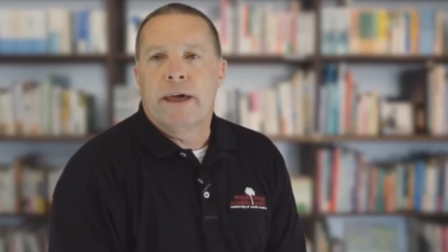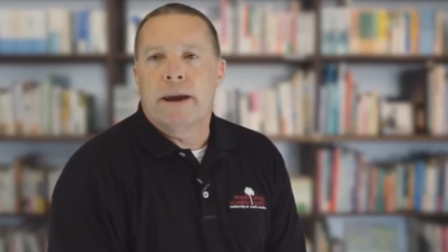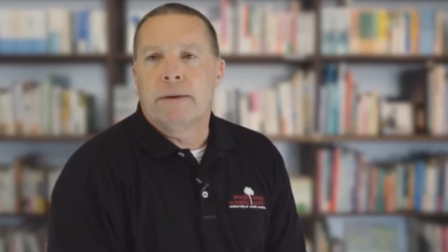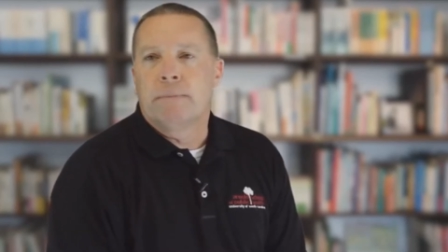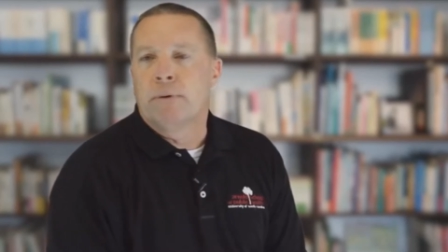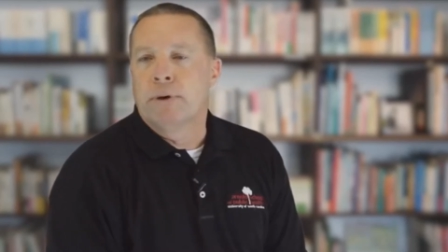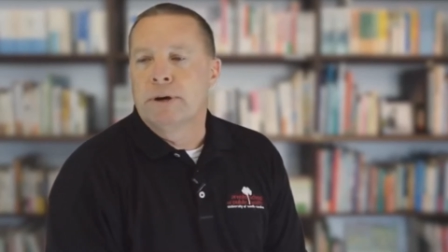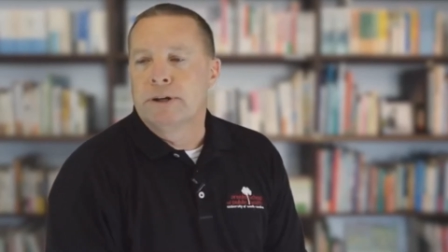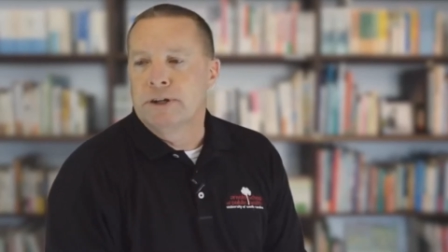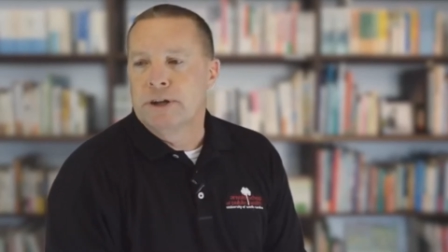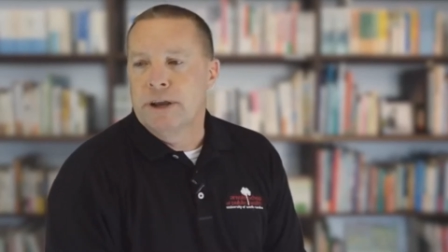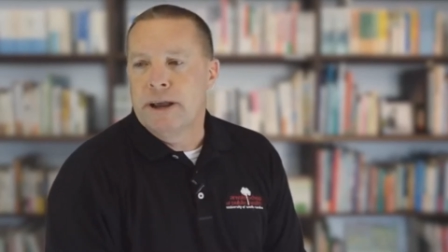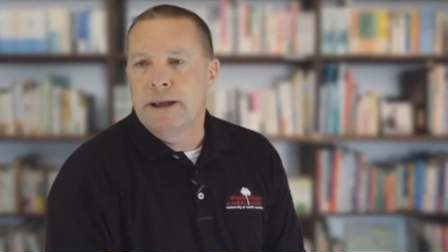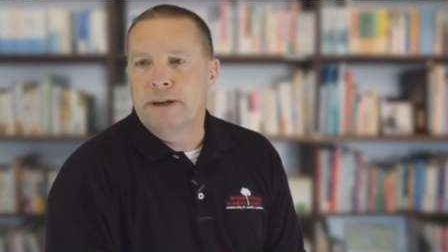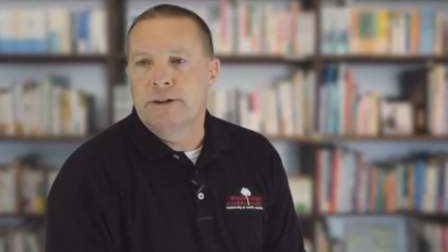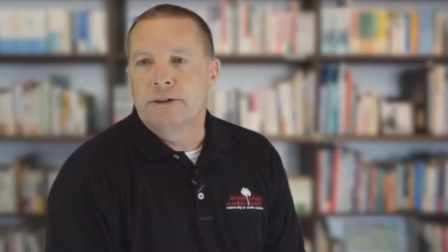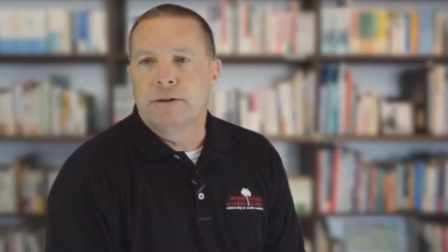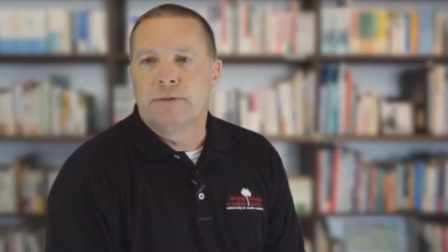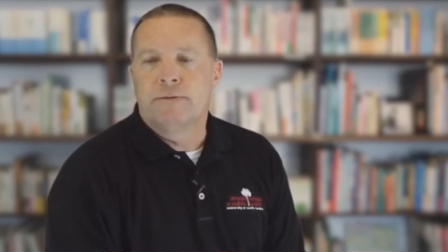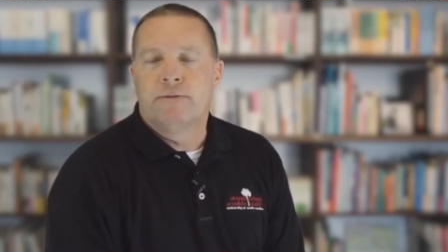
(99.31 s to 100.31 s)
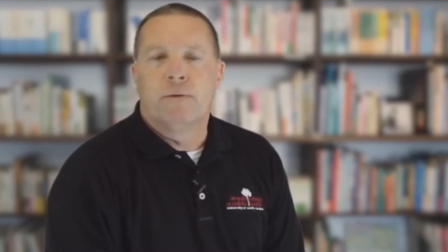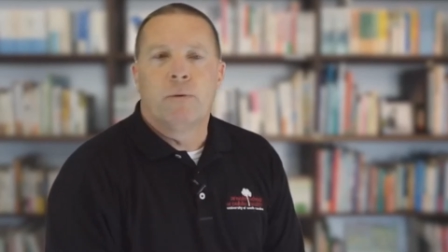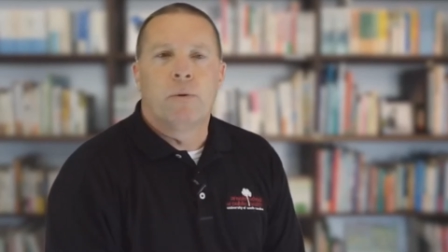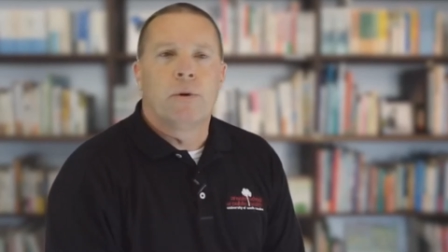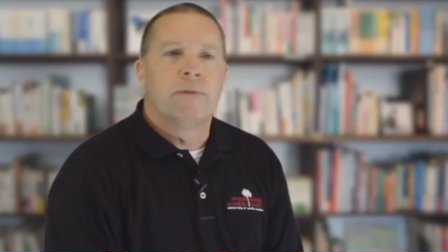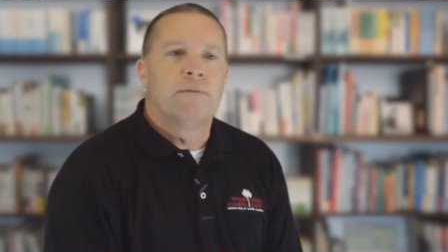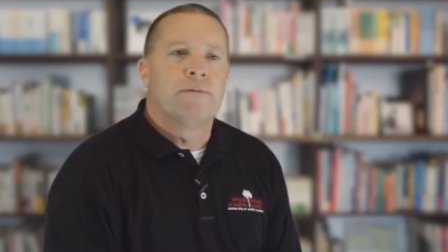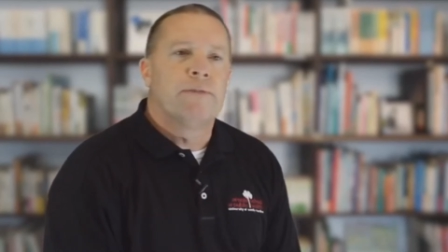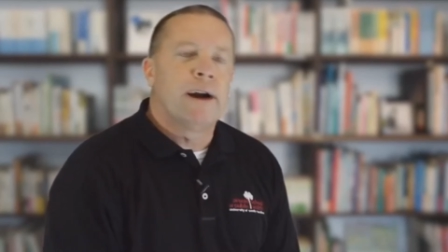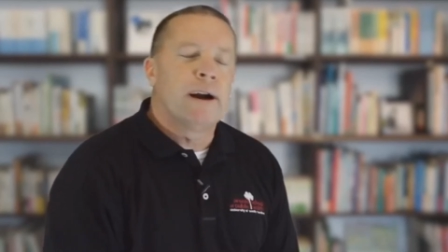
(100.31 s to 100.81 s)
that appreciation
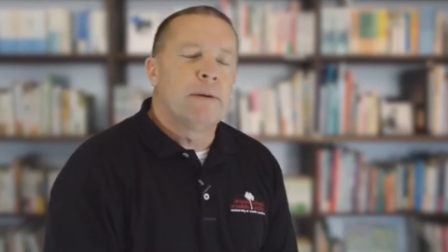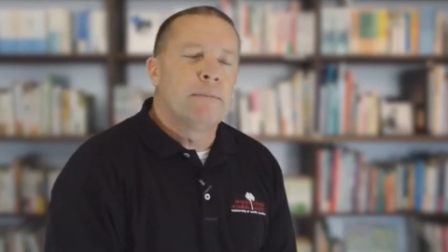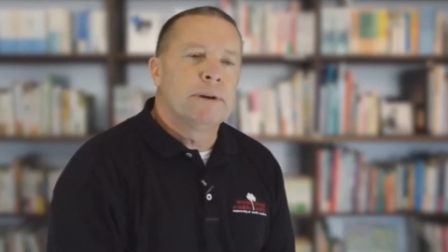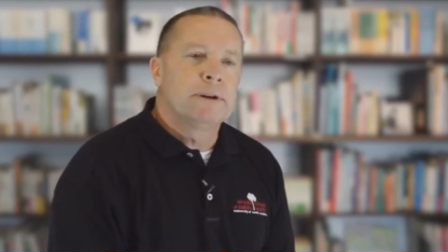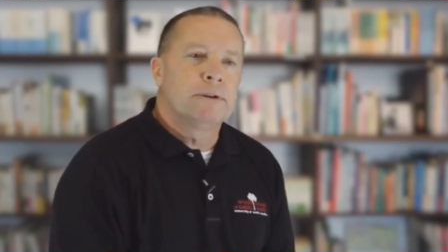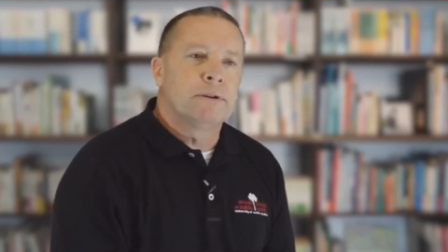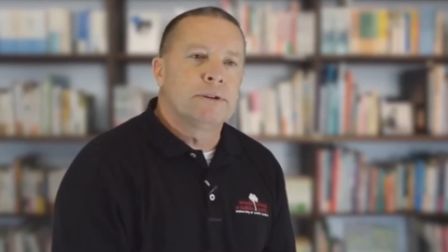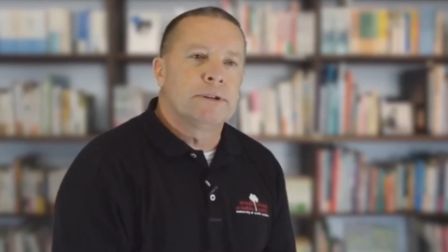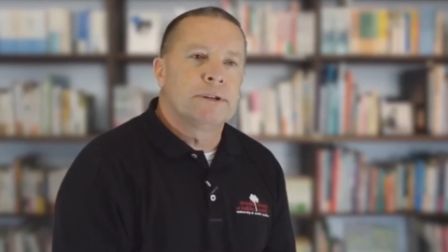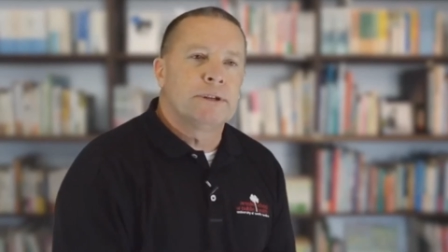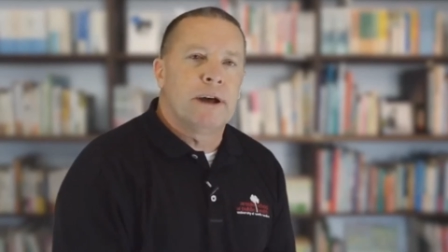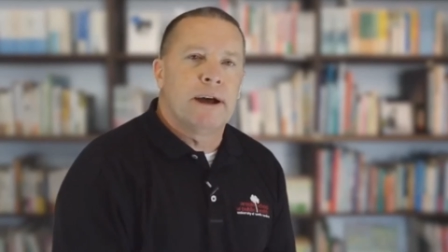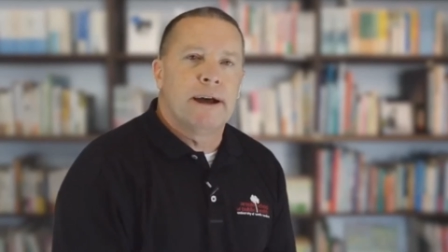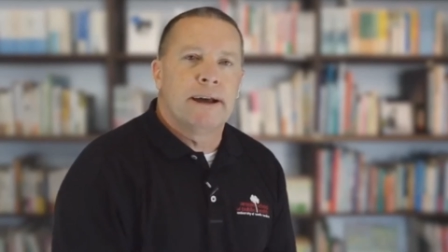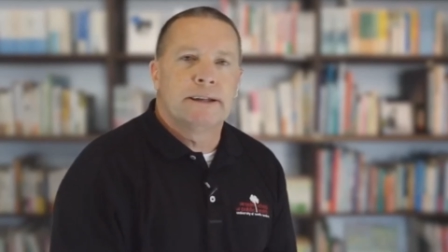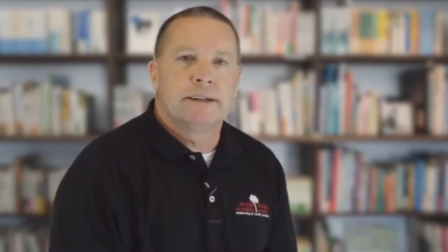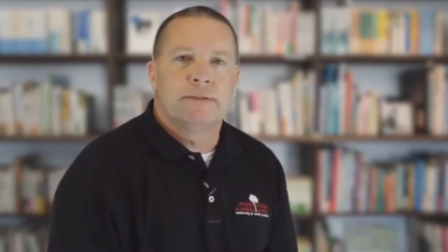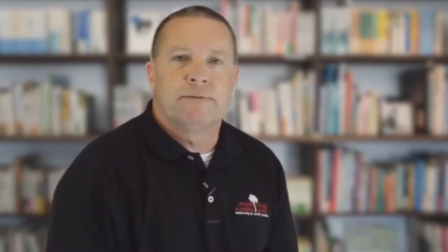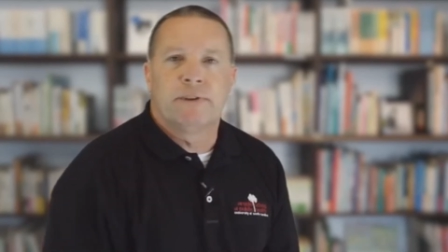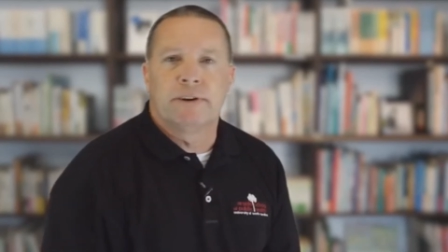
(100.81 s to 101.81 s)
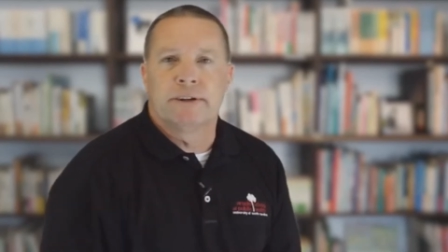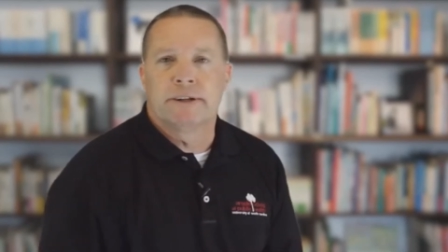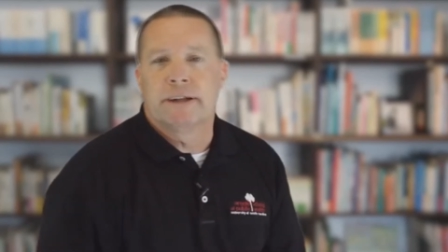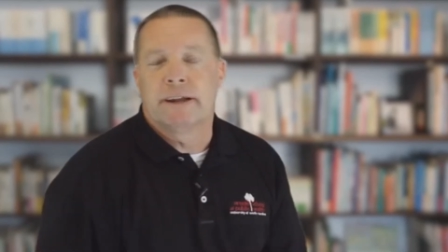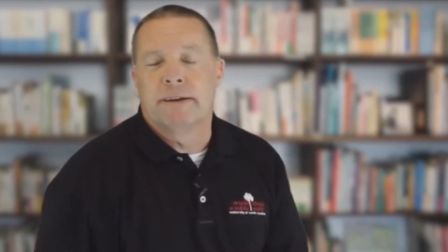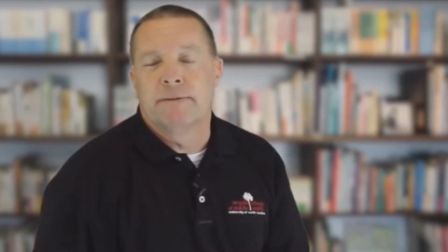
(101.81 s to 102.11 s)
for environmental science versus